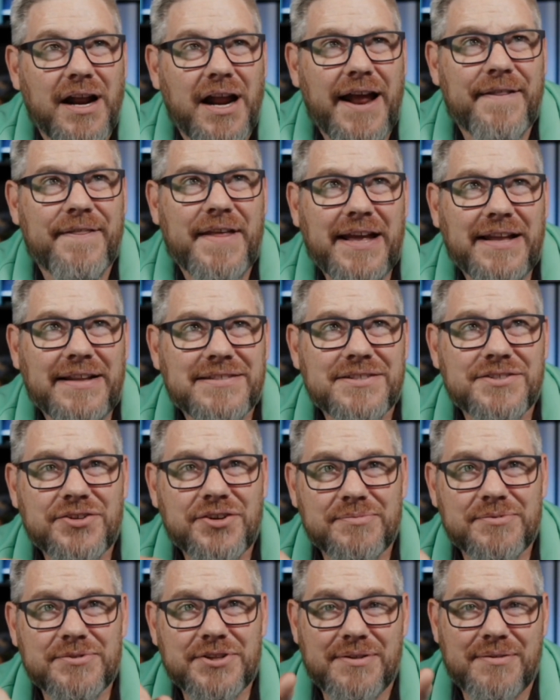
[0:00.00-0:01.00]
And that's in
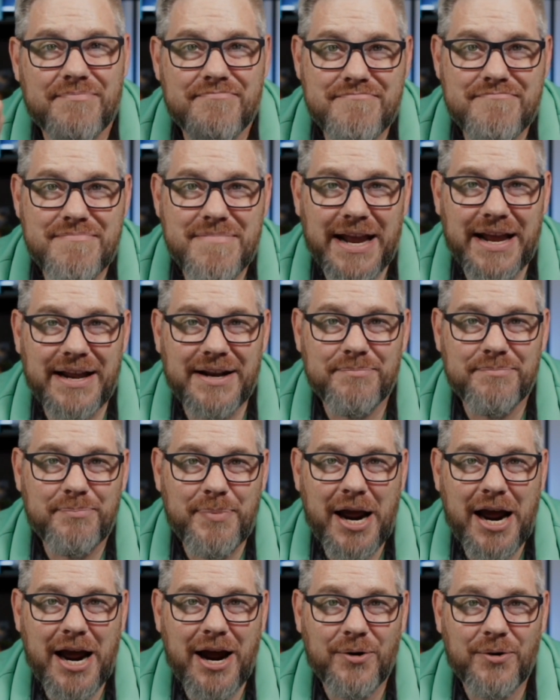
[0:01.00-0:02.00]
terms of the
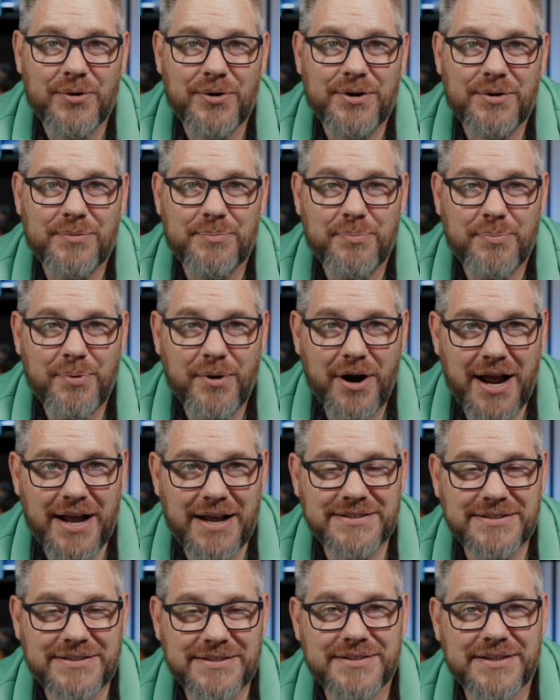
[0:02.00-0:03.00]
manpower
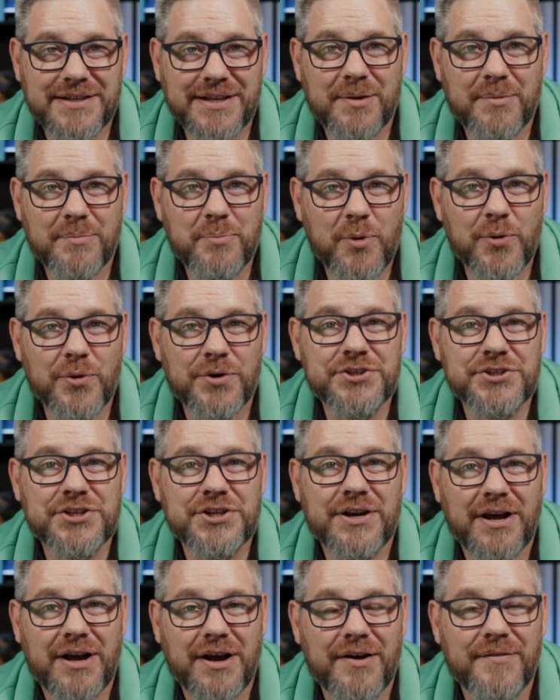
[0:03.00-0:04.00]
processing
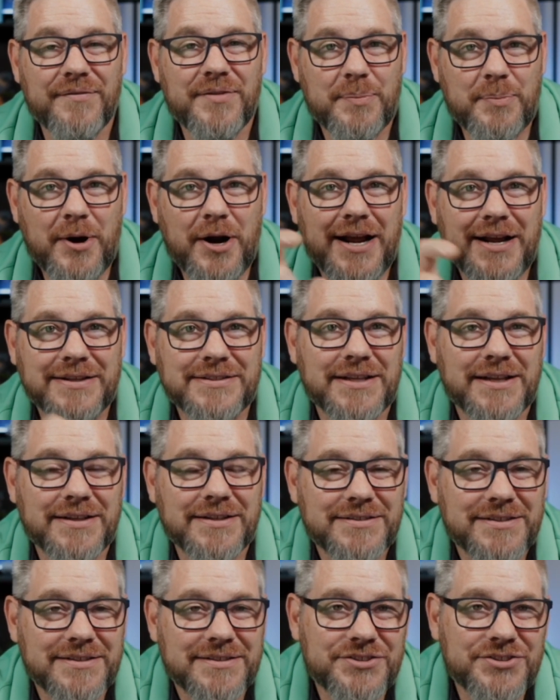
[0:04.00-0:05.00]
portion of the
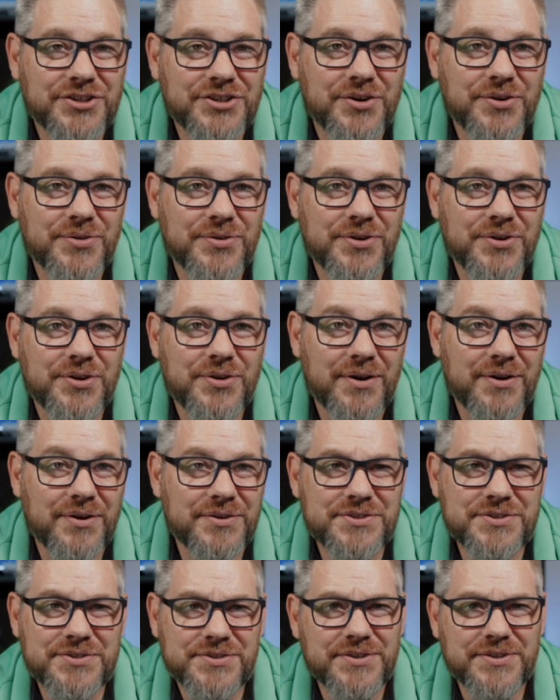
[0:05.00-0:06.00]
process. And so
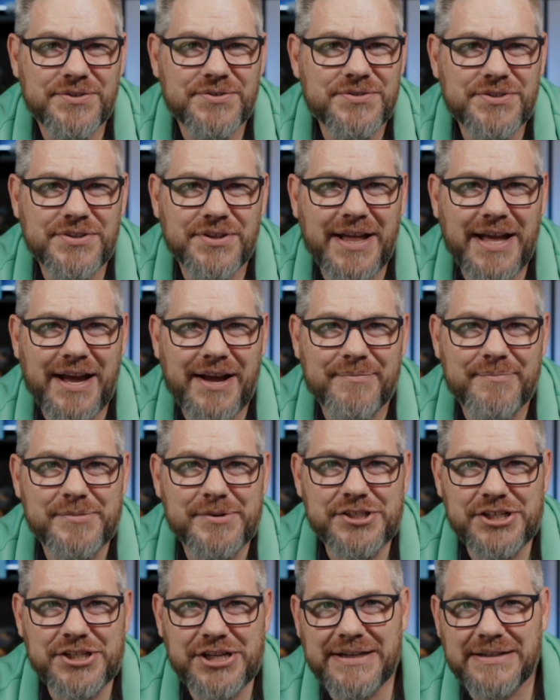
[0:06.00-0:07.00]
you still have
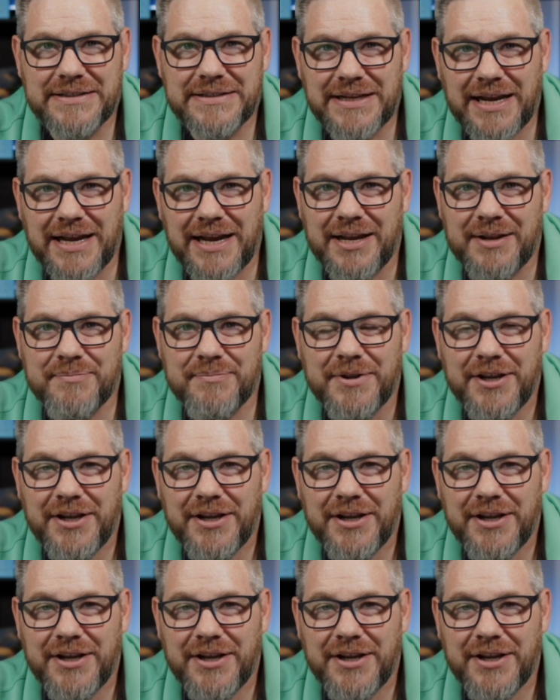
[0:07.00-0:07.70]
machine time,